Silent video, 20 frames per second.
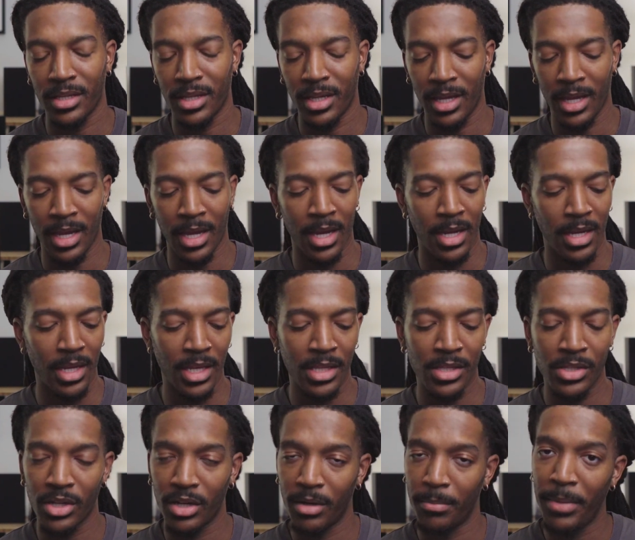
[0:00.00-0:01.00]
and
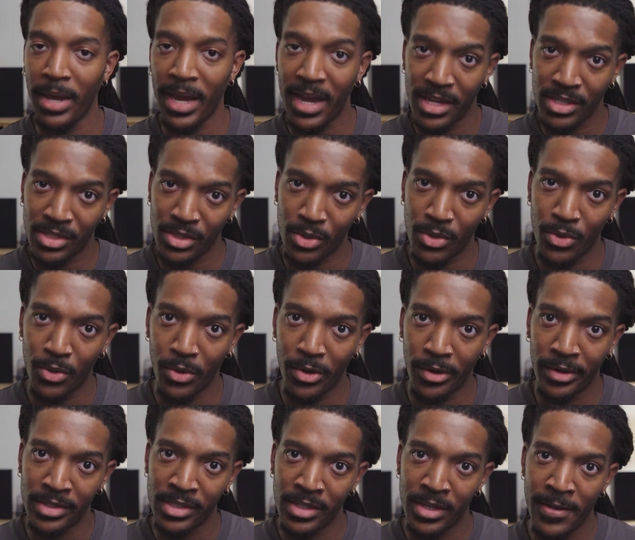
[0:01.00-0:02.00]
insert passing chords.